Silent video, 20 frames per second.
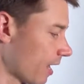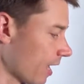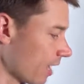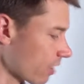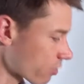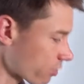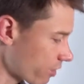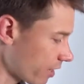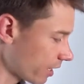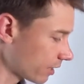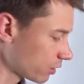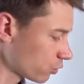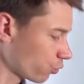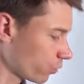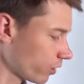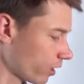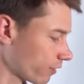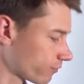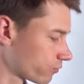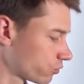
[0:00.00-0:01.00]
And then we
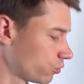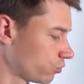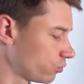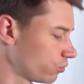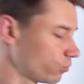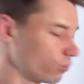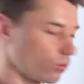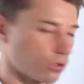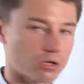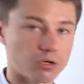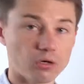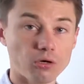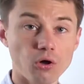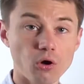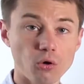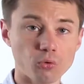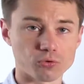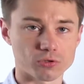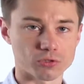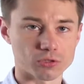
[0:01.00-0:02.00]
have two
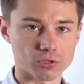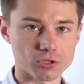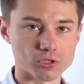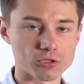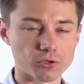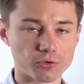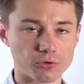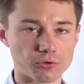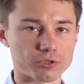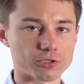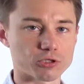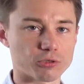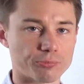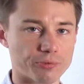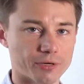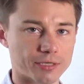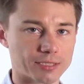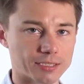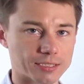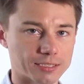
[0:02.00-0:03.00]
closed source
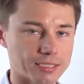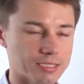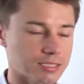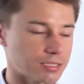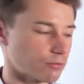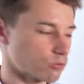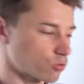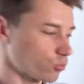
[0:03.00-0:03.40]
operating systems,